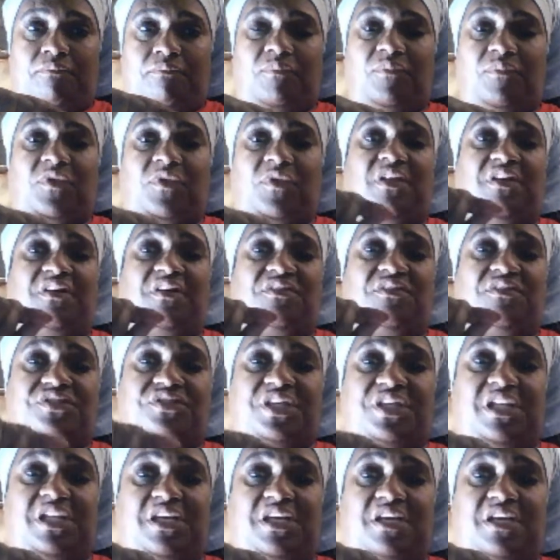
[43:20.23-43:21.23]
And
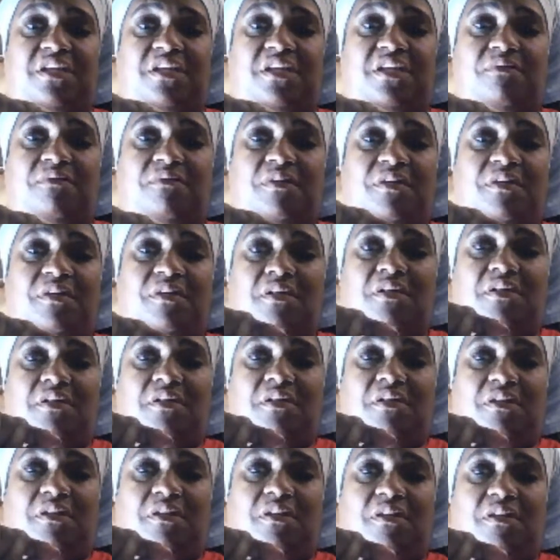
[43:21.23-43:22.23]
then
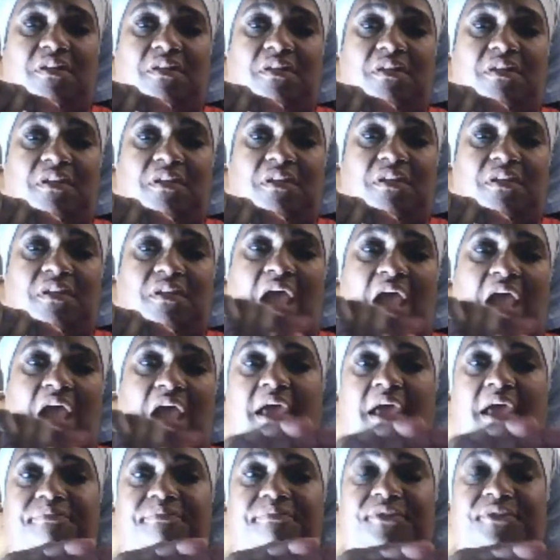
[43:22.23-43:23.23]

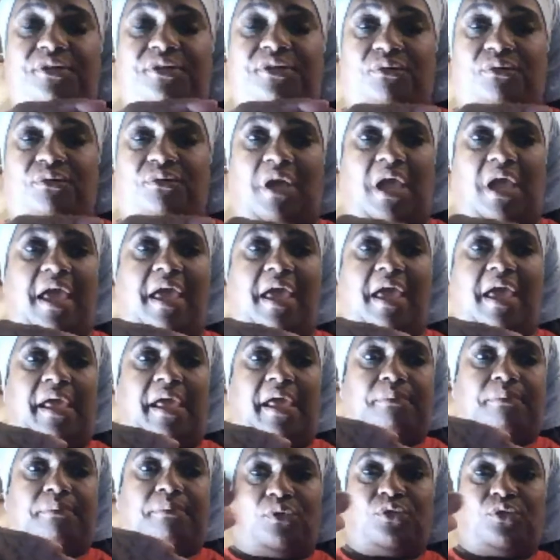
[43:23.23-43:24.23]
I
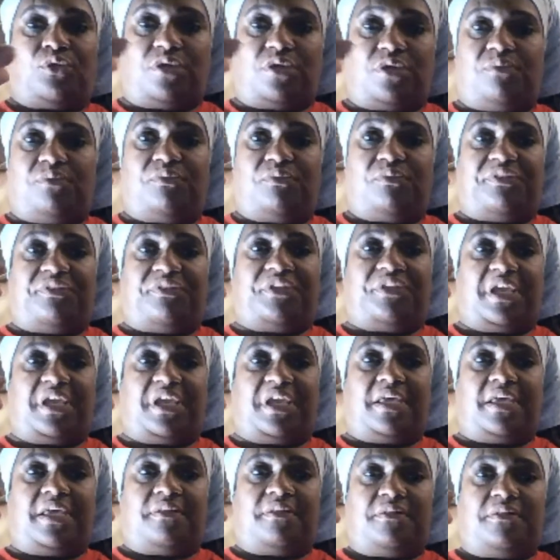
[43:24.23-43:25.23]
broke up with that
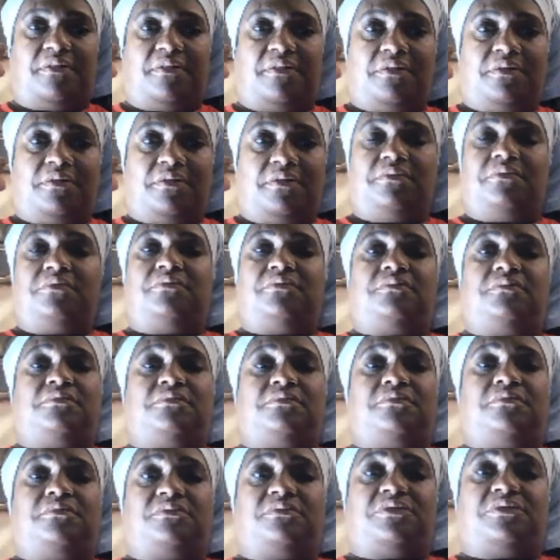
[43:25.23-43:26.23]

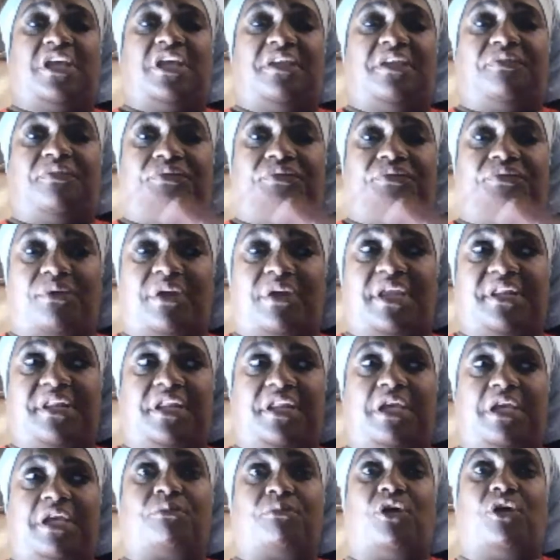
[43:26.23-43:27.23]
and threatened him
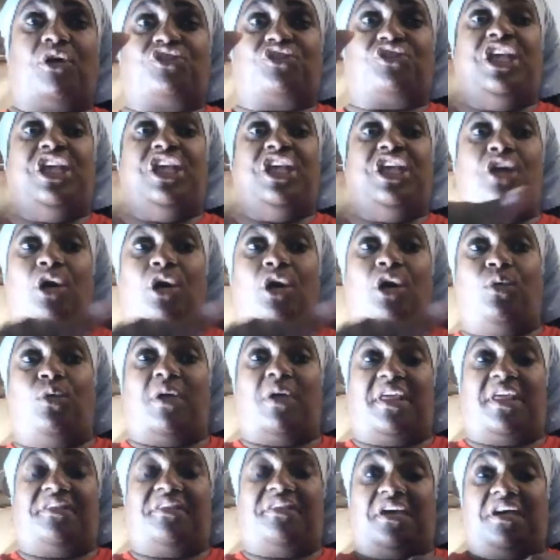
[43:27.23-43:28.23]
because he know what
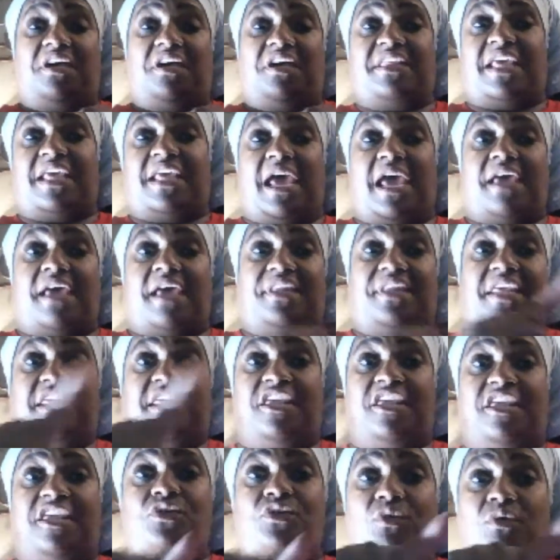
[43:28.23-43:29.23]
the other guy did. He
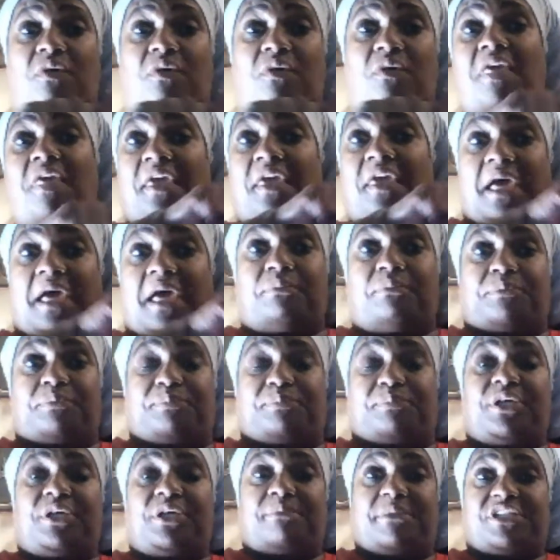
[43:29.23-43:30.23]
know I would put
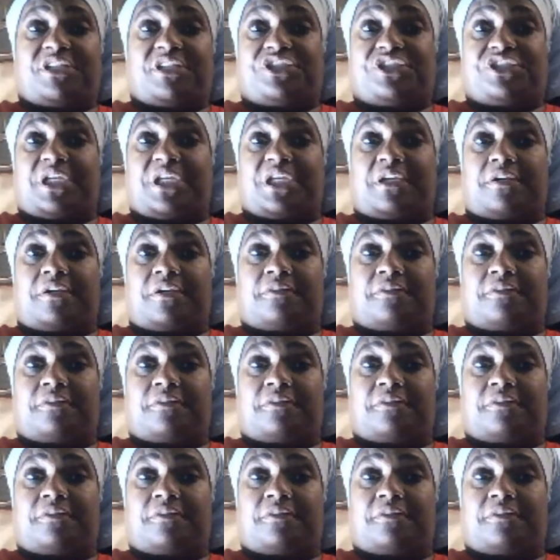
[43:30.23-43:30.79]
him in jail.